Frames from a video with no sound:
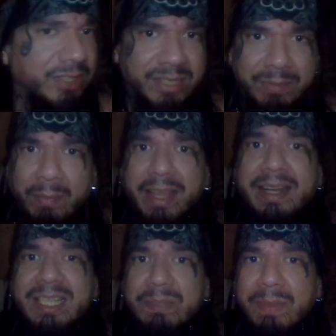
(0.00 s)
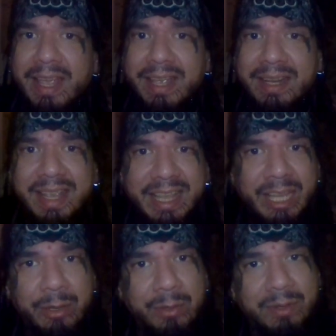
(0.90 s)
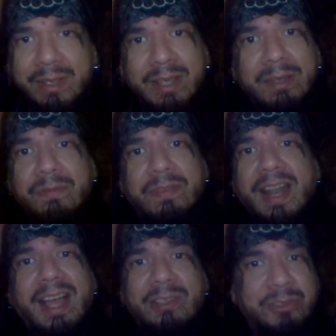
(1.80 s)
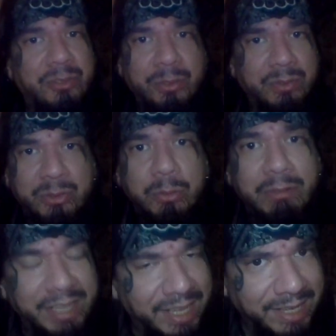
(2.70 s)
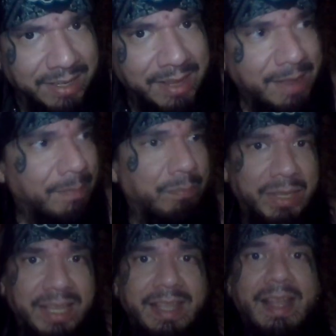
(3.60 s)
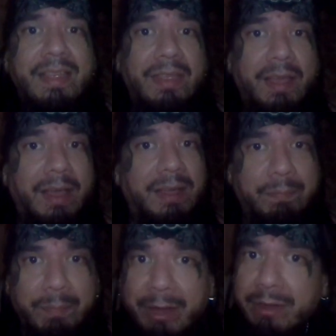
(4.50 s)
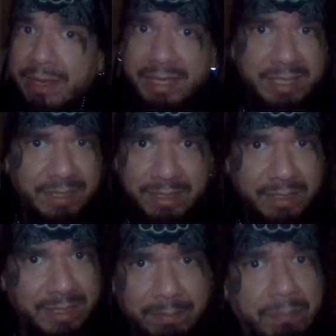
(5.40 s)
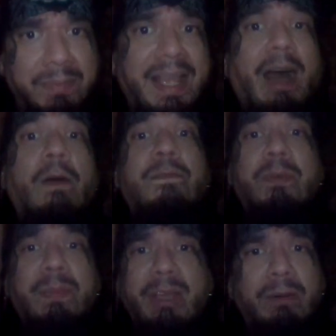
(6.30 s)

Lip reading: just a mindless man here to flash your jewelry and be American alpha male